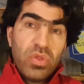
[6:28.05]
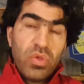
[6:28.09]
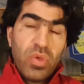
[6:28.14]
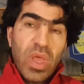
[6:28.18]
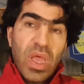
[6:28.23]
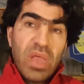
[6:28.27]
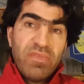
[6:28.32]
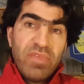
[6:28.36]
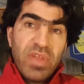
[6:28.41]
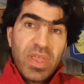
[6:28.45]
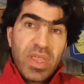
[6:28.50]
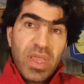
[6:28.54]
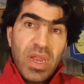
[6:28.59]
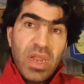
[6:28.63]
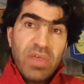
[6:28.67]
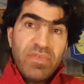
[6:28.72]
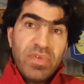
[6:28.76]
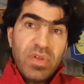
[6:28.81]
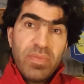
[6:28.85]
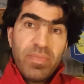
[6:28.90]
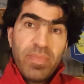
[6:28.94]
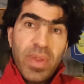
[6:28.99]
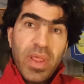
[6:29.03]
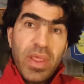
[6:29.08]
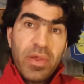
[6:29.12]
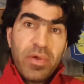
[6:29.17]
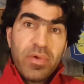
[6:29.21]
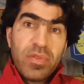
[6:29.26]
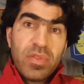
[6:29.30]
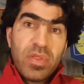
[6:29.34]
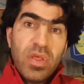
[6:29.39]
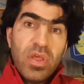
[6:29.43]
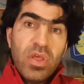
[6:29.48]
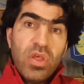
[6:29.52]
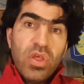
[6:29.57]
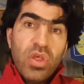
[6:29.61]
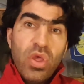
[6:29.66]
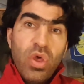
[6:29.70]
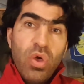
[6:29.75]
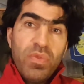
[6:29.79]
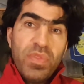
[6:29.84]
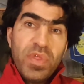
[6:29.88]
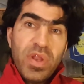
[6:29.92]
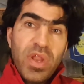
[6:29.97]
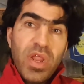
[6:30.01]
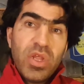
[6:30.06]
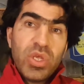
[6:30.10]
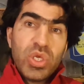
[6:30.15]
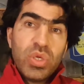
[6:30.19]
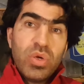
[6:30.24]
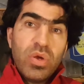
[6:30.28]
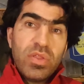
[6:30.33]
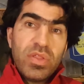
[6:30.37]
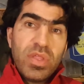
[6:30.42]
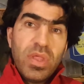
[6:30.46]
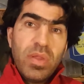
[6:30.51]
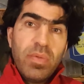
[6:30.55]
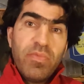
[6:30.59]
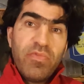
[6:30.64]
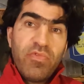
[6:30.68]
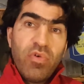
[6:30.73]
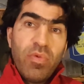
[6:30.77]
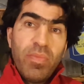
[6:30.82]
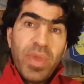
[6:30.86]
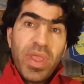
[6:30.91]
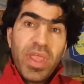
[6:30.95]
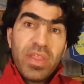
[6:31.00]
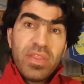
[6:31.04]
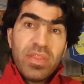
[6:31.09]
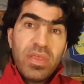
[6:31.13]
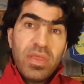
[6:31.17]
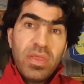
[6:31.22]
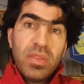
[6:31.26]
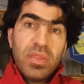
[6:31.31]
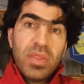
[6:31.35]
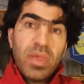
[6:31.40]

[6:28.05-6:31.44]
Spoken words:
You have like 11 players on the national team from 18.